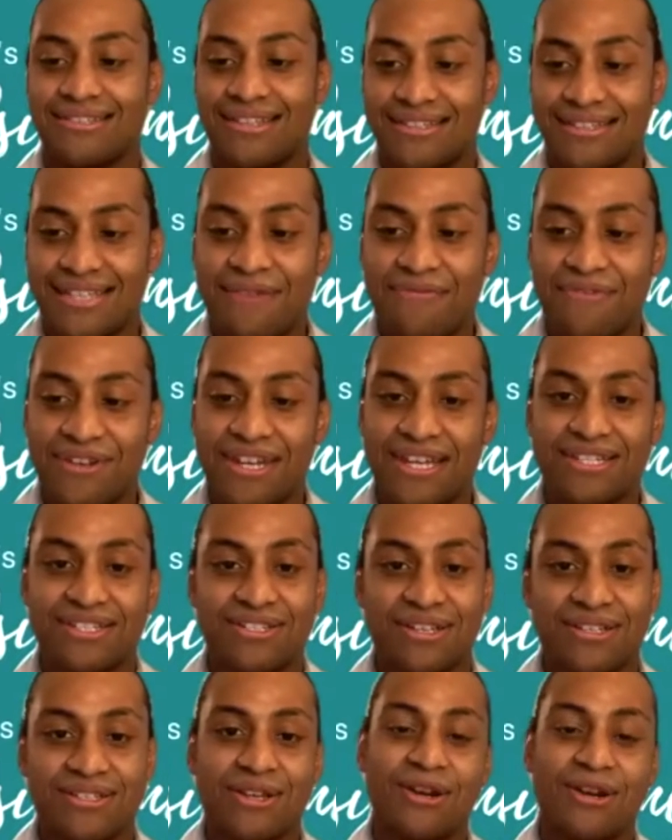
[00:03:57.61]

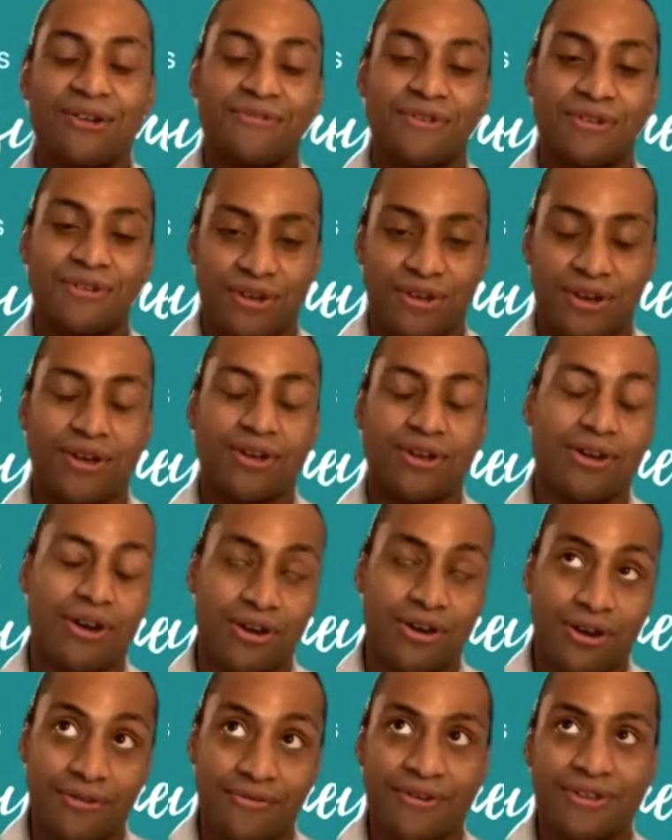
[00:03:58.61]
definitions
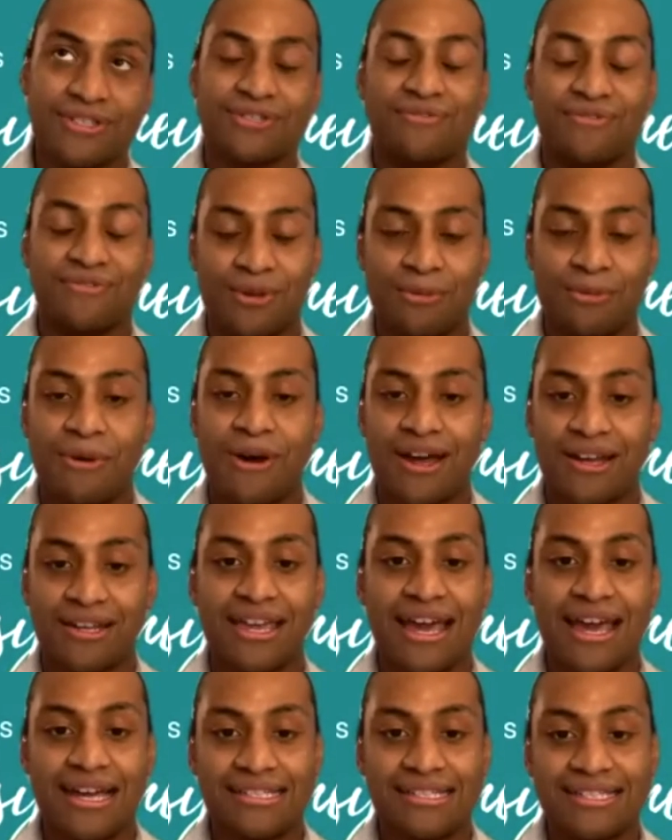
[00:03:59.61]
on our first few
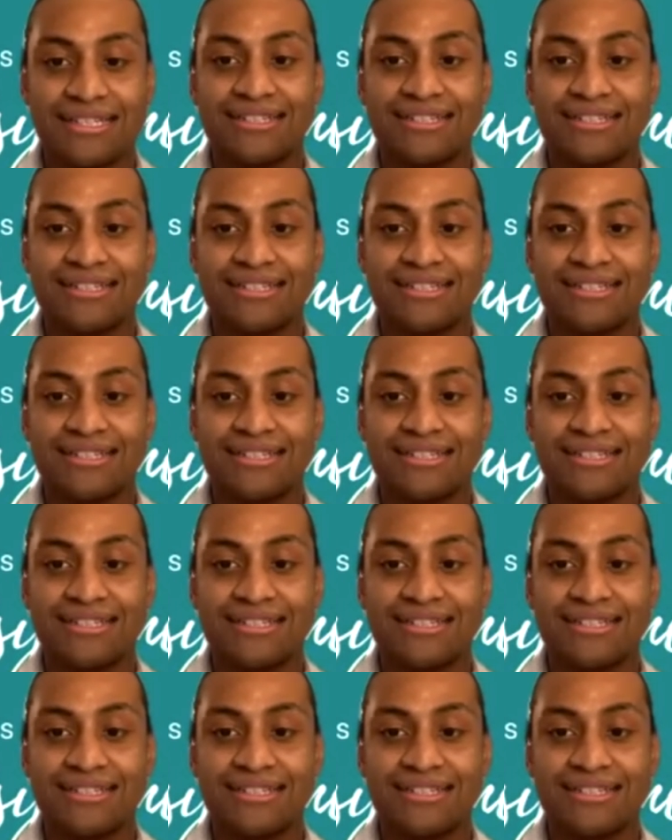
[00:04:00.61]
podcasts.